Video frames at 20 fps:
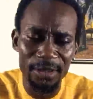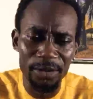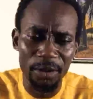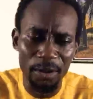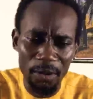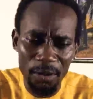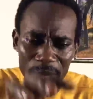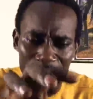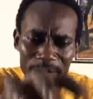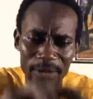
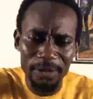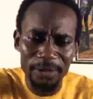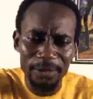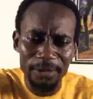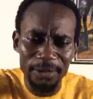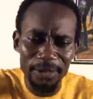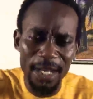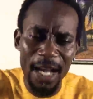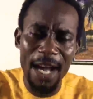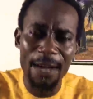to
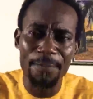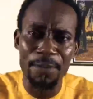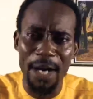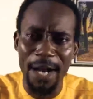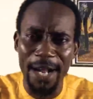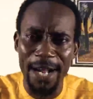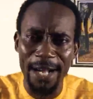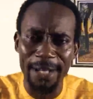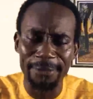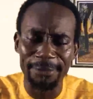
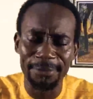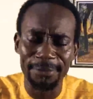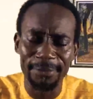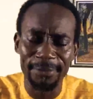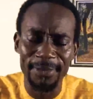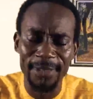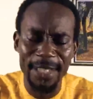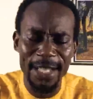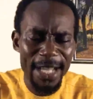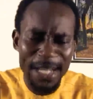Abraham.
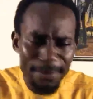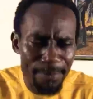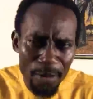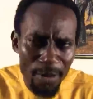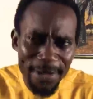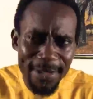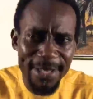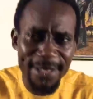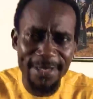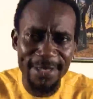And
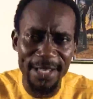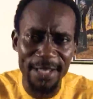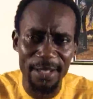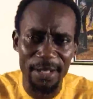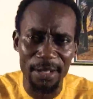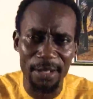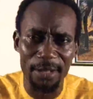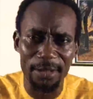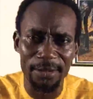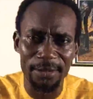Moses said,
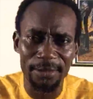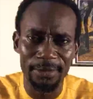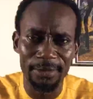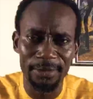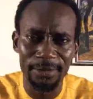no.